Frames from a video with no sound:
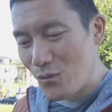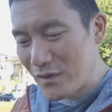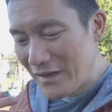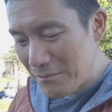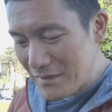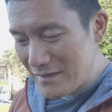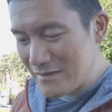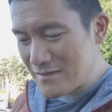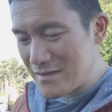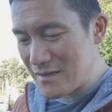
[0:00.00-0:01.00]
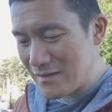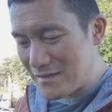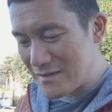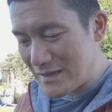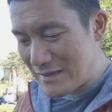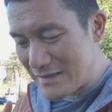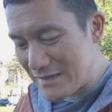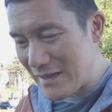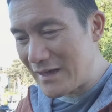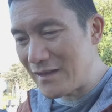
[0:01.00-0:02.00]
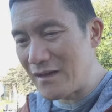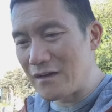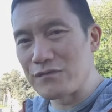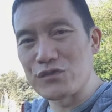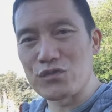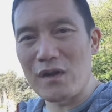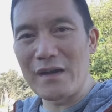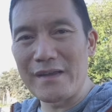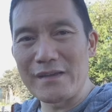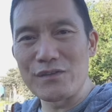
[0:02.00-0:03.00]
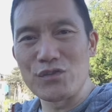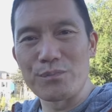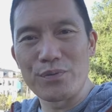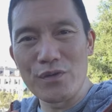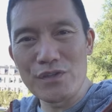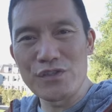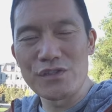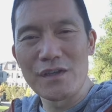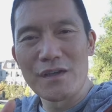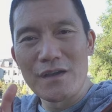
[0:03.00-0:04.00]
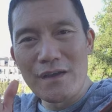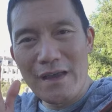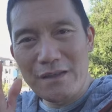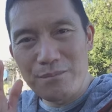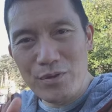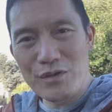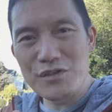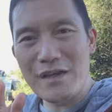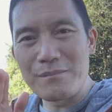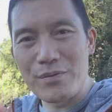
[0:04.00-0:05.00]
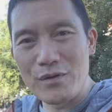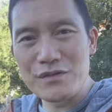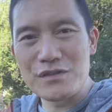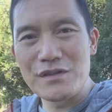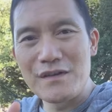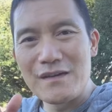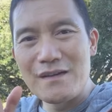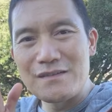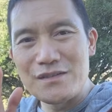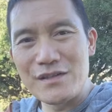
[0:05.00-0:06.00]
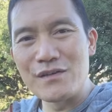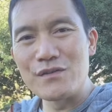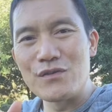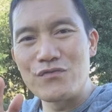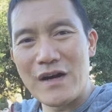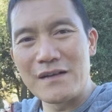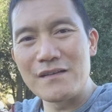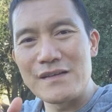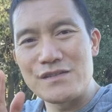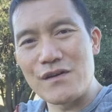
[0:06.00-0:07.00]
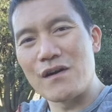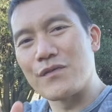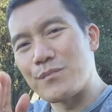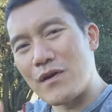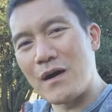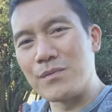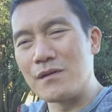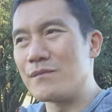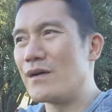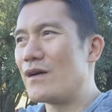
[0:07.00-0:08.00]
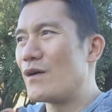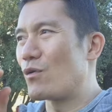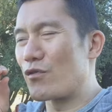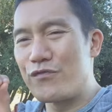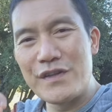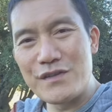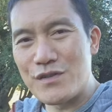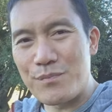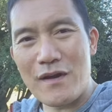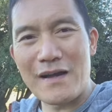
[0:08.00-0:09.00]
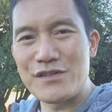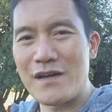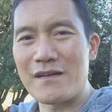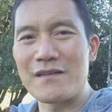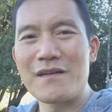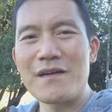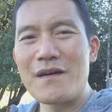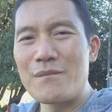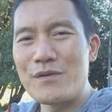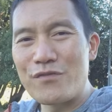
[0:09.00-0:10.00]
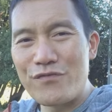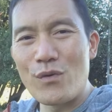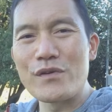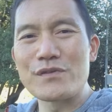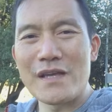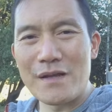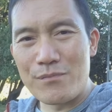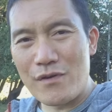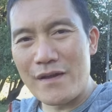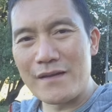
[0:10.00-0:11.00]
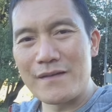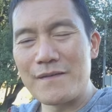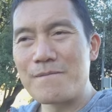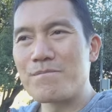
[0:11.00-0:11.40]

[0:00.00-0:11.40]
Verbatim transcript: What that means is instead of trying to push and push and push until you finally solve a problem or finish a project before you take a break,